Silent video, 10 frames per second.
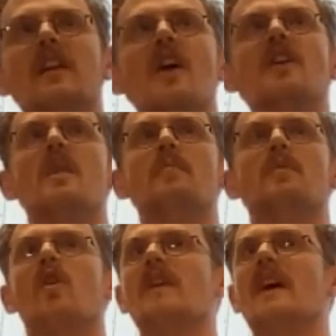and a low
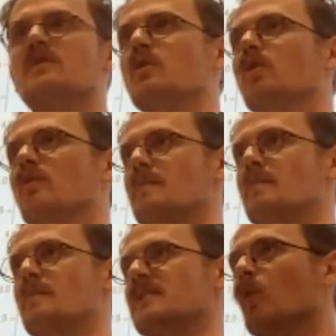number on that score
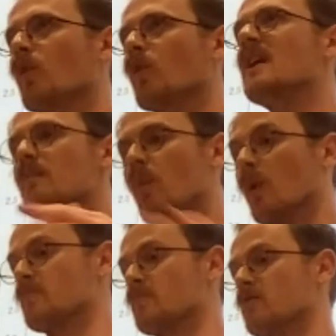represents more
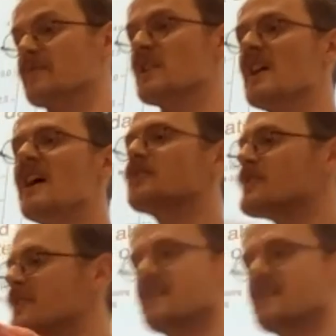liberal beliefs. You see